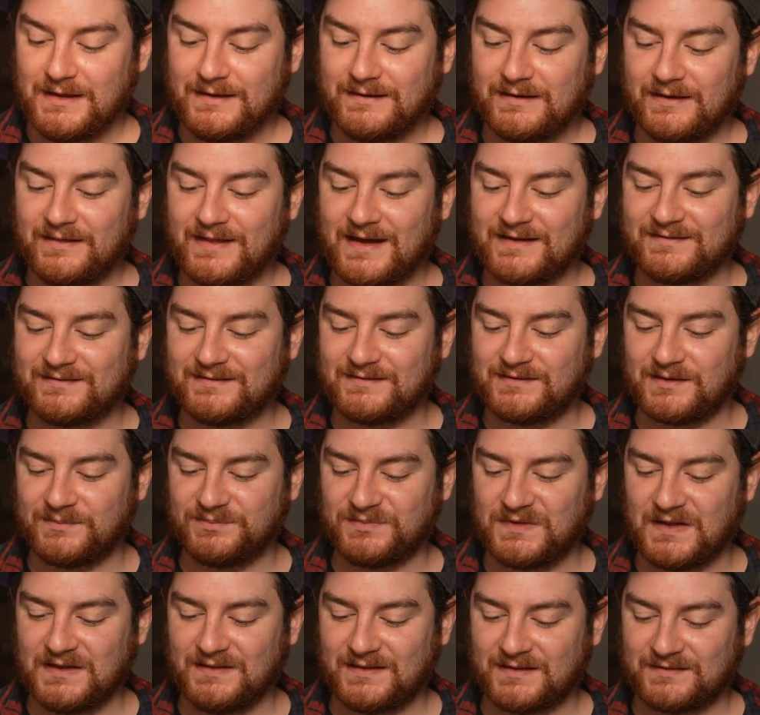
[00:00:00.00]
Now that's
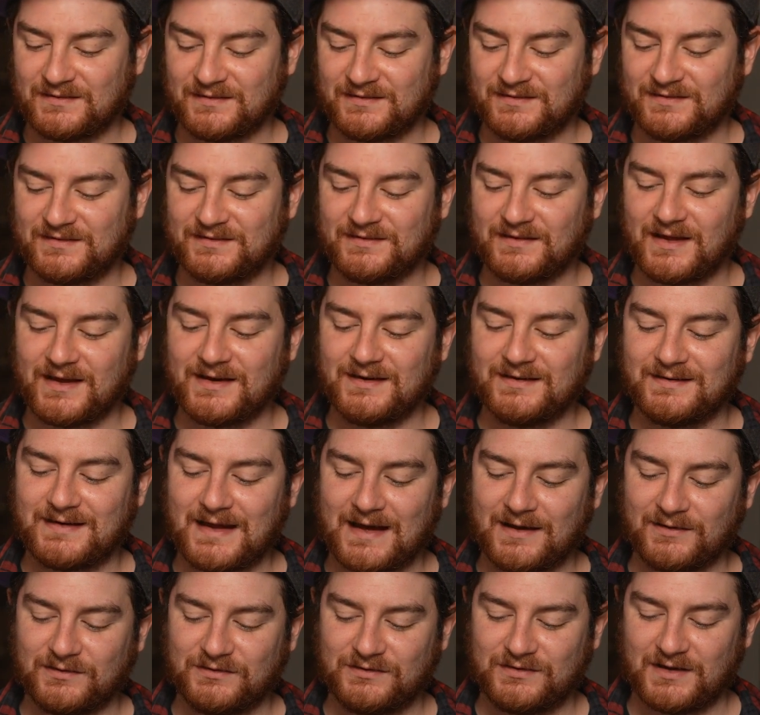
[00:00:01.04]
something that's a slight
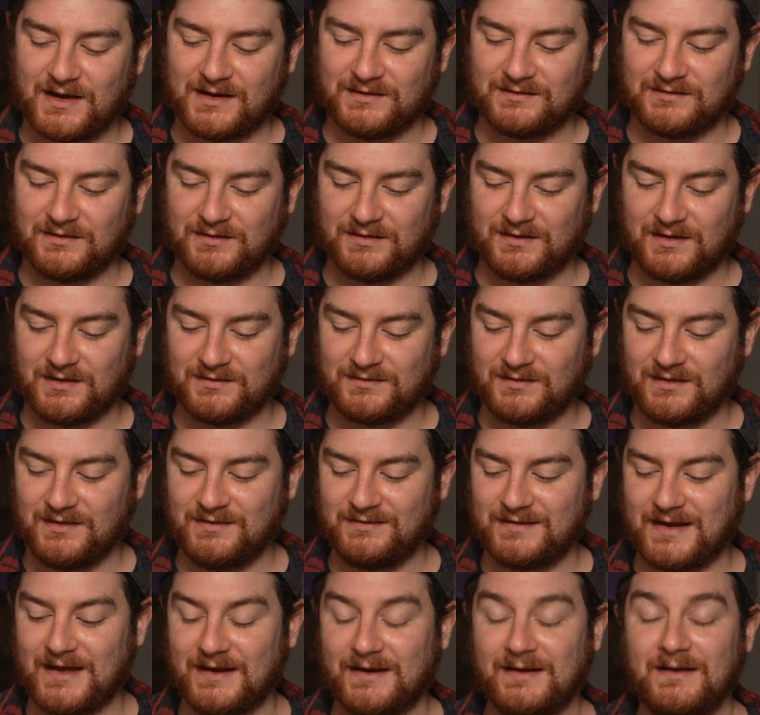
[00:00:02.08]
downside to this,
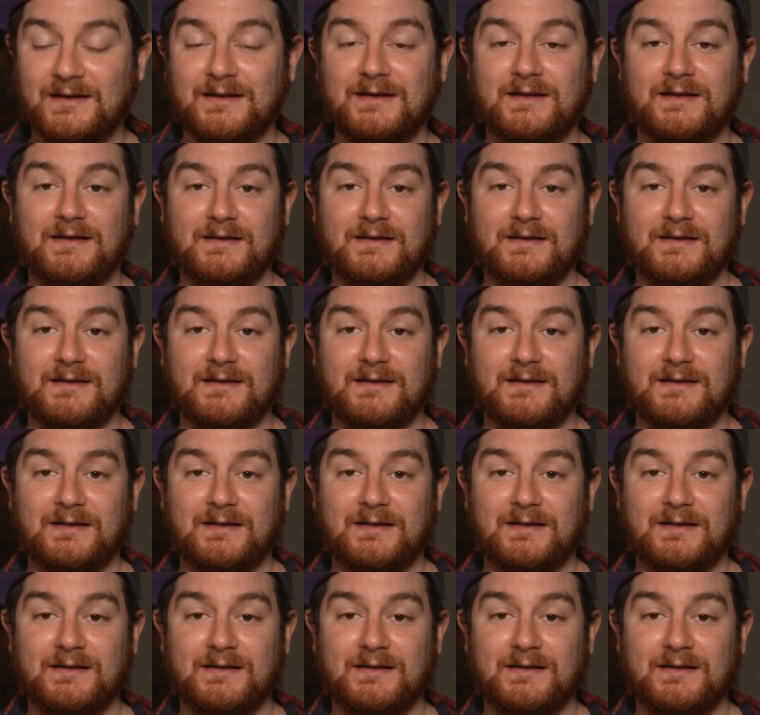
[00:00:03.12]
is that